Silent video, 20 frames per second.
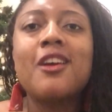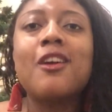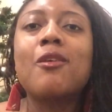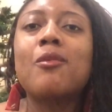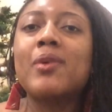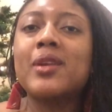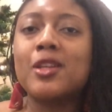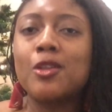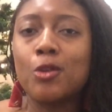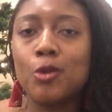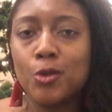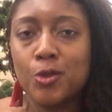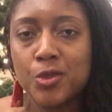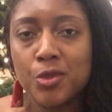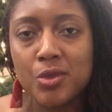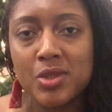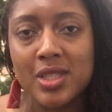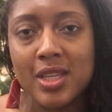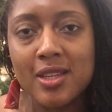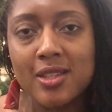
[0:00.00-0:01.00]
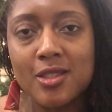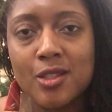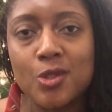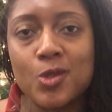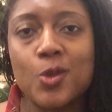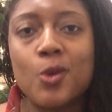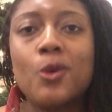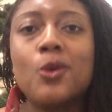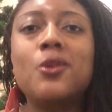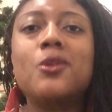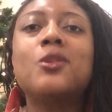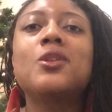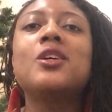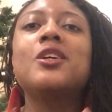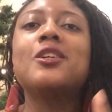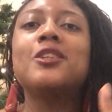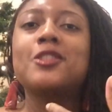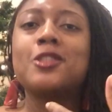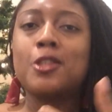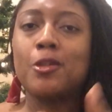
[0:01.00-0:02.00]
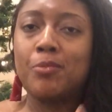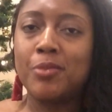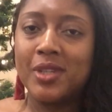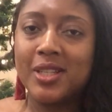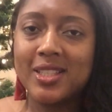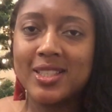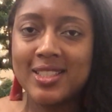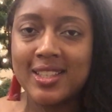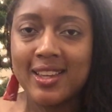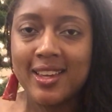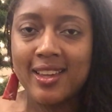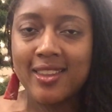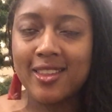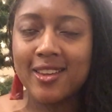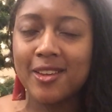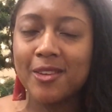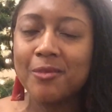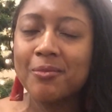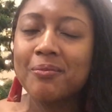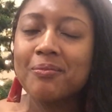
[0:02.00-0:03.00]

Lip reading: when it also takes a toll to put it together.